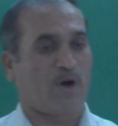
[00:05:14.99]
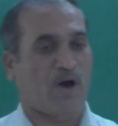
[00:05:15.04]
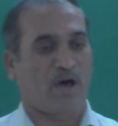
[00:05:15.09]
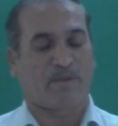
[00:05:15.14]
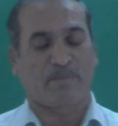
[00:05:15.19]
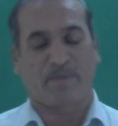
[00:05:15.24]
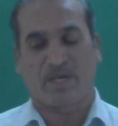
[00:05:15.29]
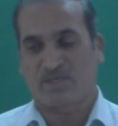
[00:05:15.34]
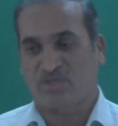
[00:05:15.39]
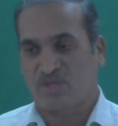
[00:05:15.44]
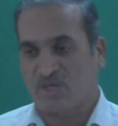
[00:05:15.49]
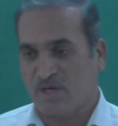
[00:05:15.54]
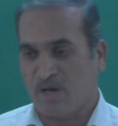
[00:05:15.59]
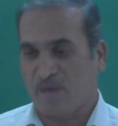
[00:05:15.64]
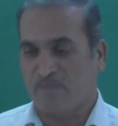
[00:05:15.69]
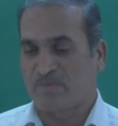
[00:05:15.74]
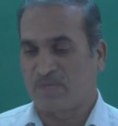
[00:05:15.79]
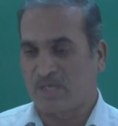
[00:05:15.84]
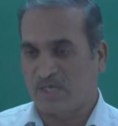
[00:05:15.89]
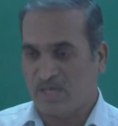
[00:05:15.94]
formation
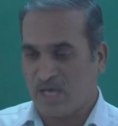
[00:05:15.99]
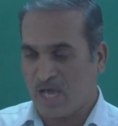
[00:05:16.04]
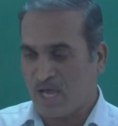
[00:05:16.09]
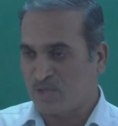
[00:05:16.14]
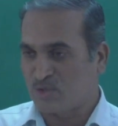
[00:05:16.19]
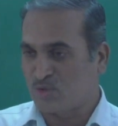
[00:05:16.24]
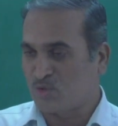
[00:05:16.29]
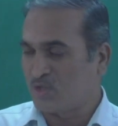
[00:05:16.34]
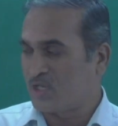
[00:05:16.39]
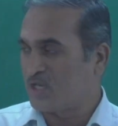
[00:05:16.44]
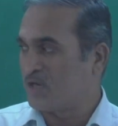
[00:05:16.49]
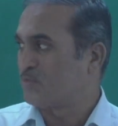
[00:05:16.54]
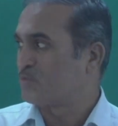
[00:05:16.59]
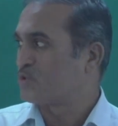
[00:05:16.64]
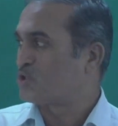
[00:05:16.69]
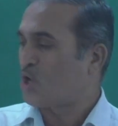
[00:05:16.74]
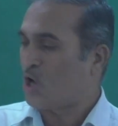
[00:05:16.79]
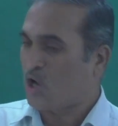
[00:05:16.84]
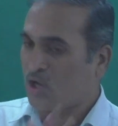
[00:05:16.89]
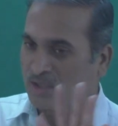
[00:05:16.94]
of the diazonium
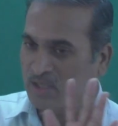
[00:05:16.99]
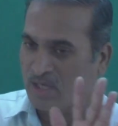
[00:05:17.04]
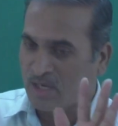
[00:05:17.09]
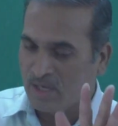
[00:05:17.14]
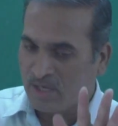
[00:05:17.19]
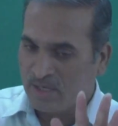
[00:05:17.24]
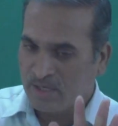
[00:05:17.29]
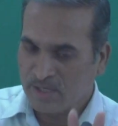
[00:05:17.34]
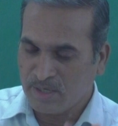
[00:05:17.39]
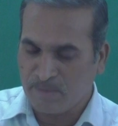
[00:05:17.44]
salt.